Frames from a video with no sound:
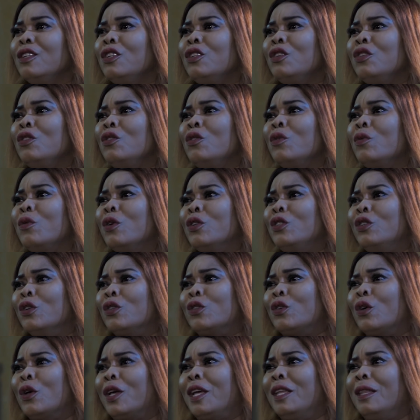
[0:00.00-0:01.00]
You don't know what
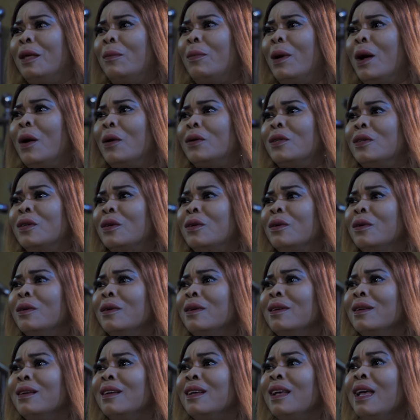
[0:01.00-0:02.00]
you're talking about.
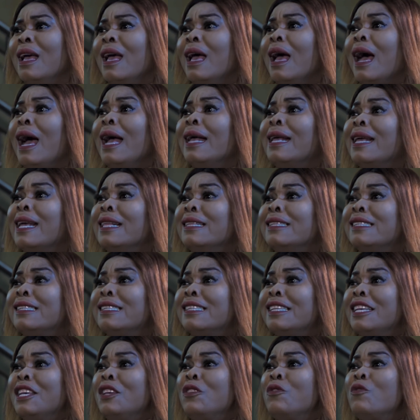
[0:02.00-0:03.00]
I can
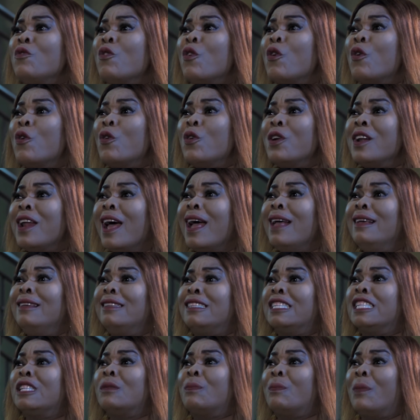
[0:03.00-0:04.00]
see you under a
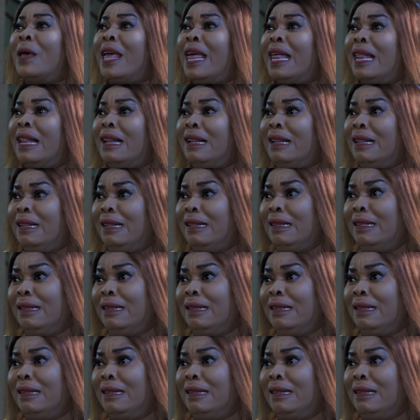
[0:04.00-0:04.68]
spell.